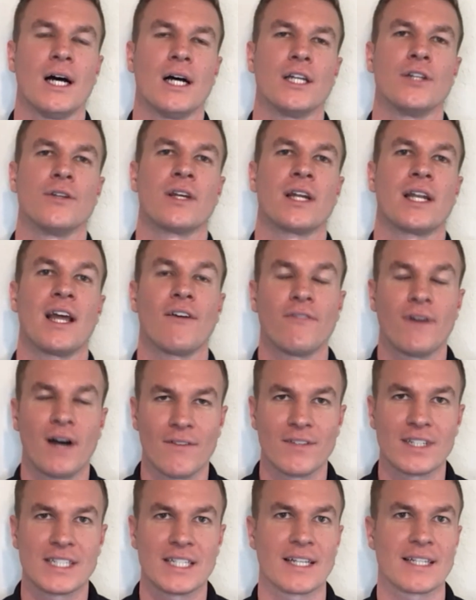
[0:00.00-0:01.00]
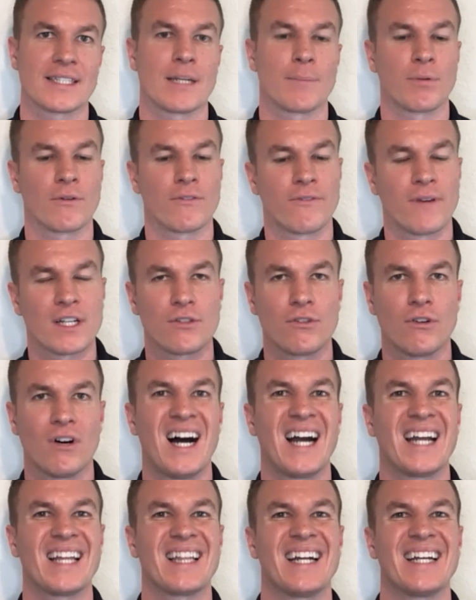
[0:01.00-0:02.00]
You can have, obviously, like I said, professional
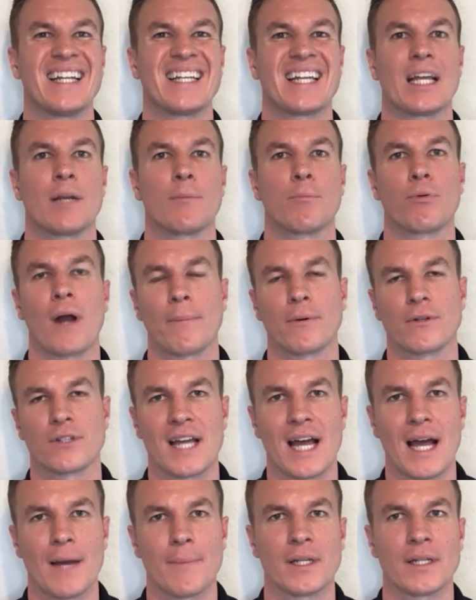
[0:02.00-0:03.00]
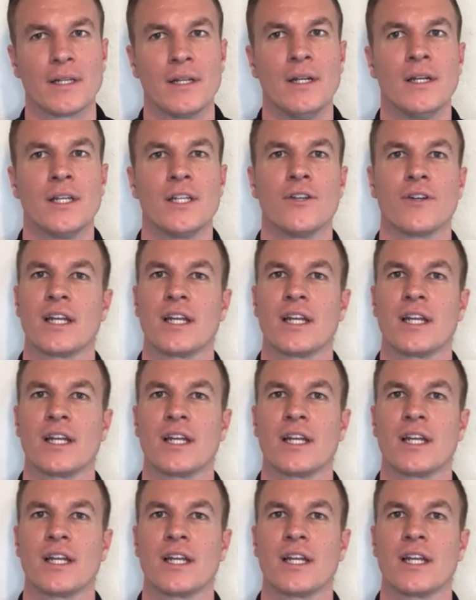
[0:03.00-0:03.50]
highlighting and proper tabbing. You